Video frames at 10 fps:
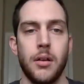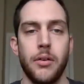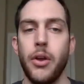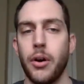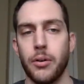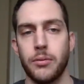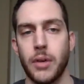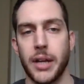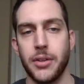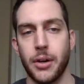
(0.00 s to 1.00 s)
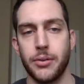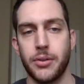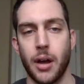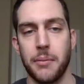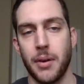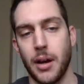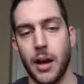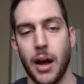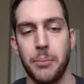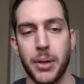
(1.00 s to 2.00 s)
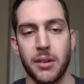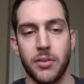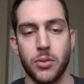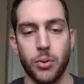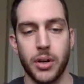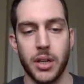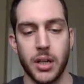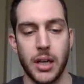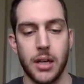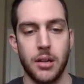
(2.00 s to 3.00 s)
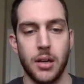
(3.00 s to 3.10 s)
No, I don't. I'm picking Vettori again